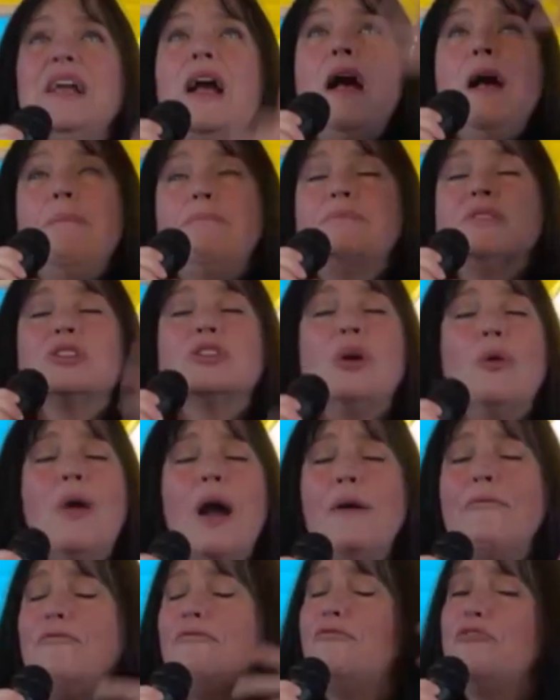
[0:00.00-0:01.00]
up, to go
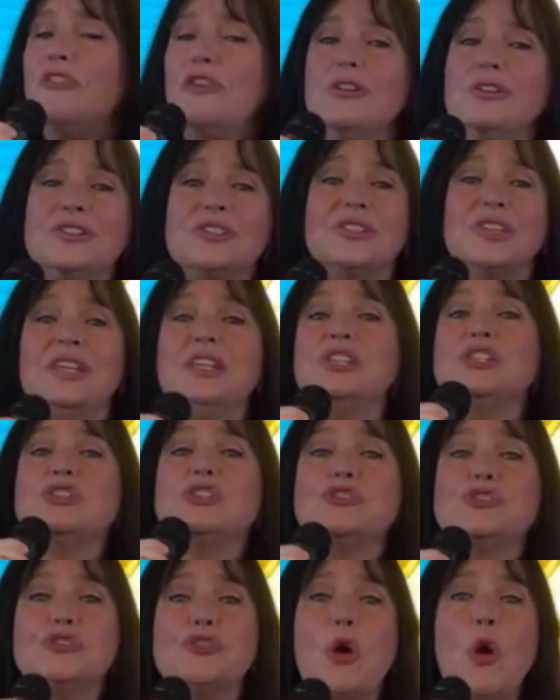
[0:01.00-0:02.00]
up first. It is
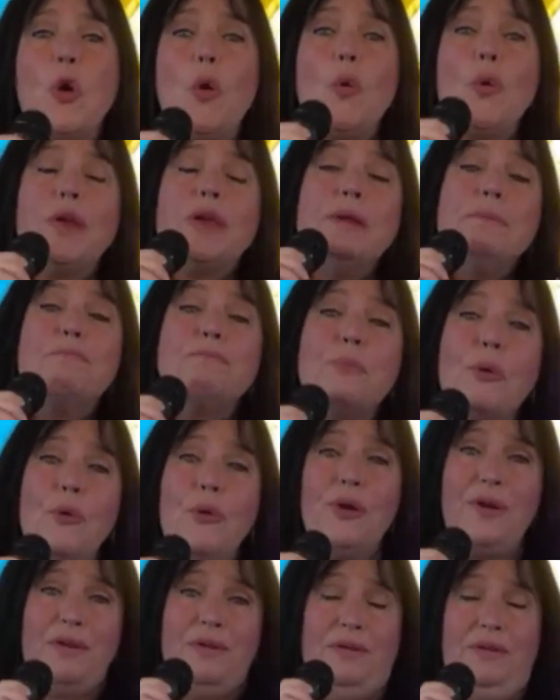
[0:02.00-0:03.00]
so
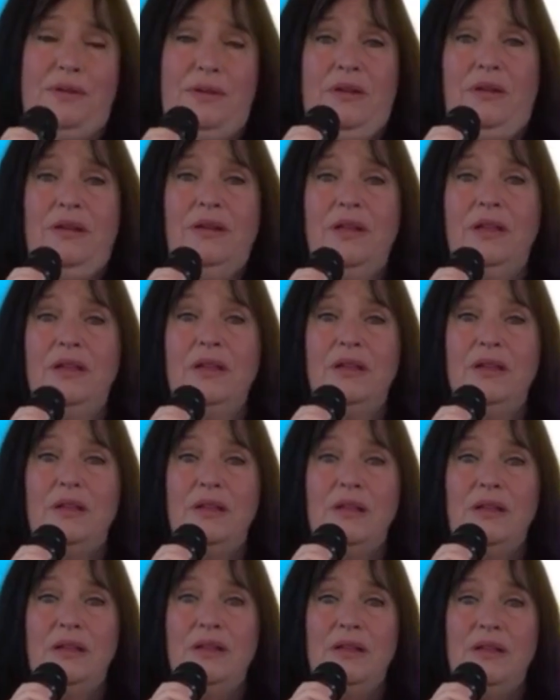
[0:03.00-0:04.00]
important.
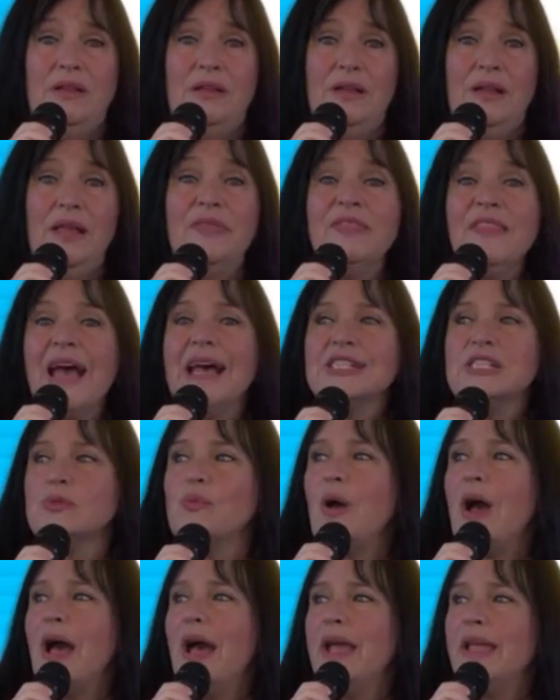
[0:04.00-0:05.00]
And that's
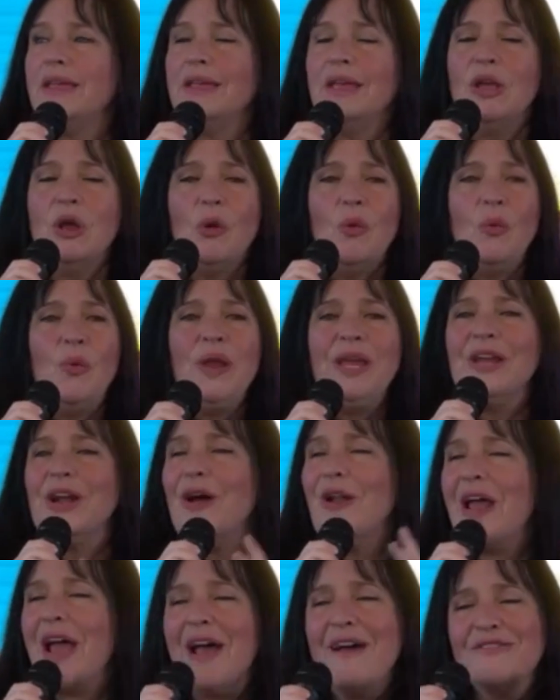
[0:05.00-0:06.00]
why we don't
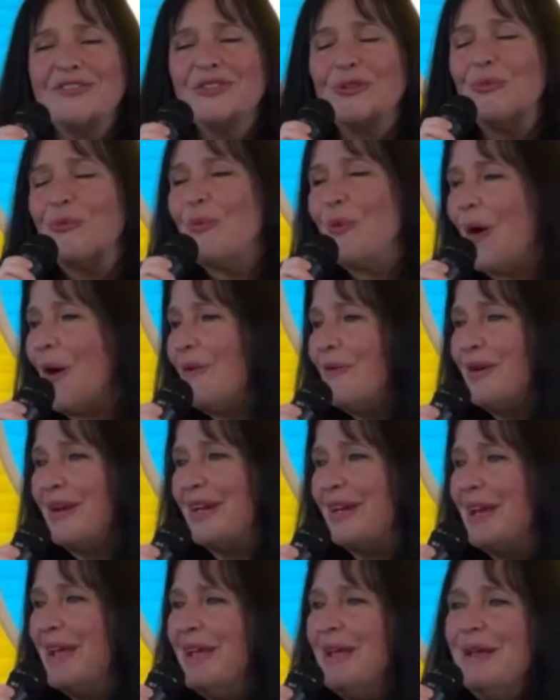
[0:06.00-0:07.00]
have to
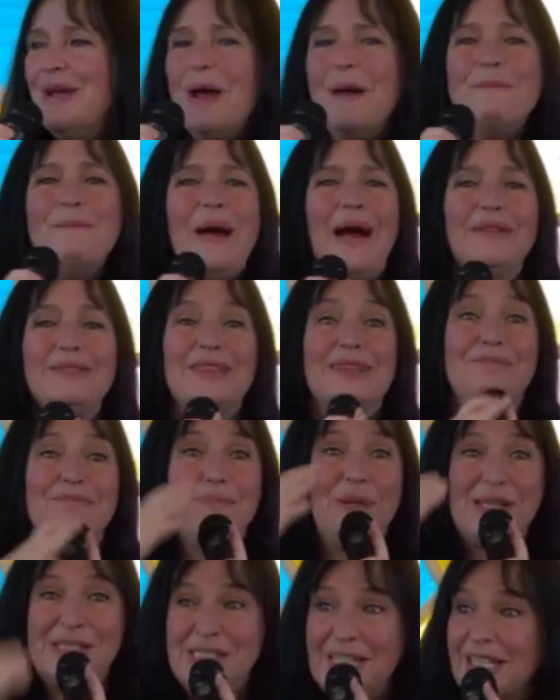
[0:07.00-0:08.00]
worry about the
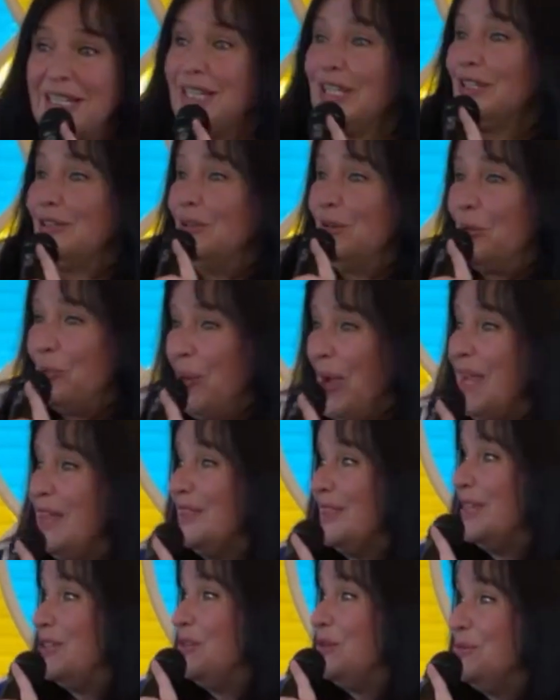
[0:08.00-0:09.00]
particular way
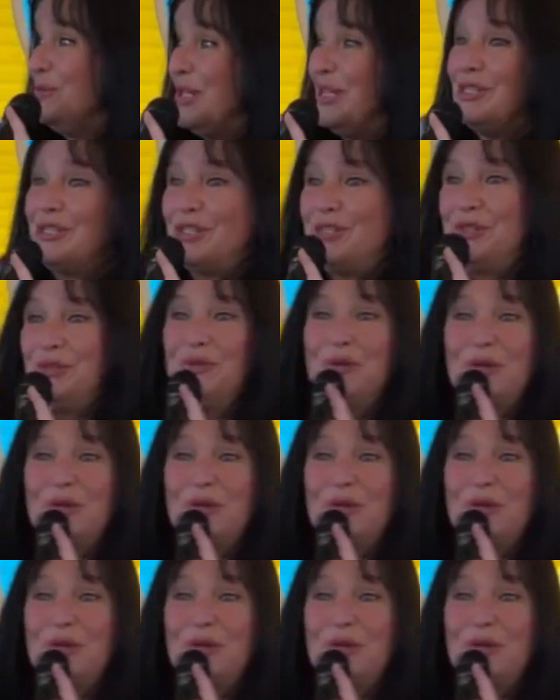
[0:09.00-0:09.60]
that you need to do to